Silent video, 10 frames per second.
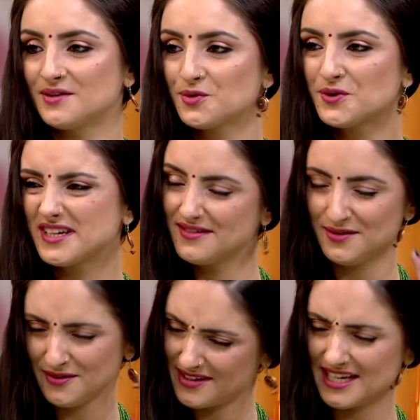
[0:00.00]
There's
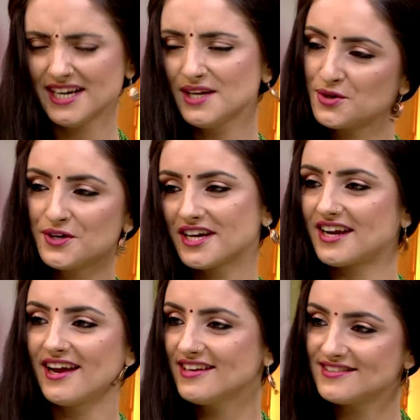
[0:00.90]
really a
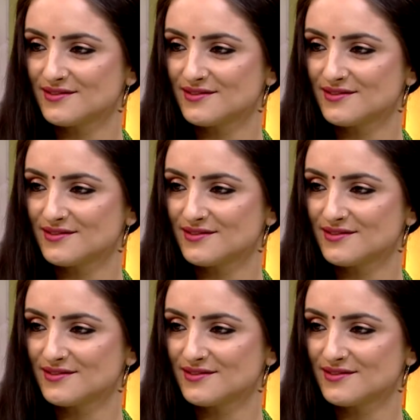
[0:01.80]
craze.